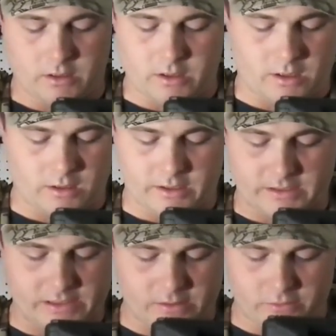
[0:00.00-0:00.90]
And like I
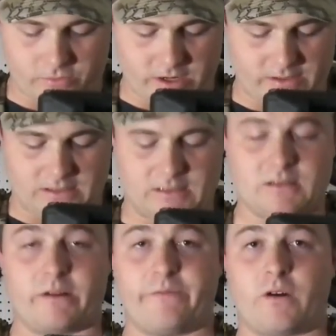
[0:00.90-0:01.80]
said, the only way this thing's
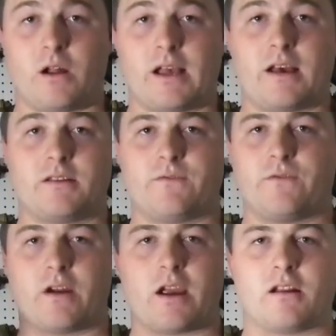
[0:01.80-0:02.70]
going to fall out is if
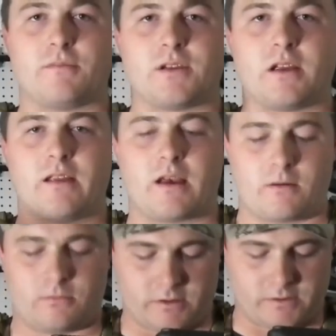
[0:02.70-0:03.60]
you're hanging upside
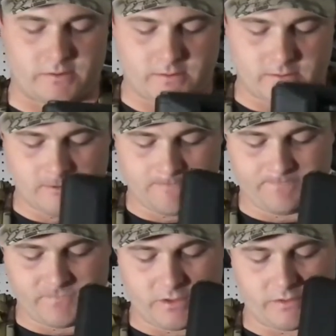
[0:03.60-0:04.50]
down because
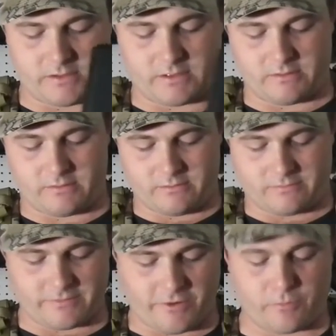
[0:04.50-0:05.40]
as you can see the,
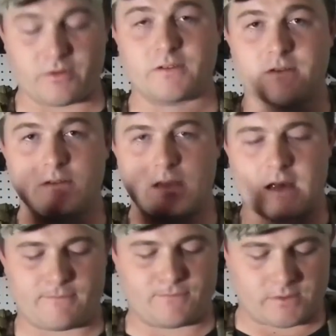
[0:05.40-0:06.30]
opening's in the top.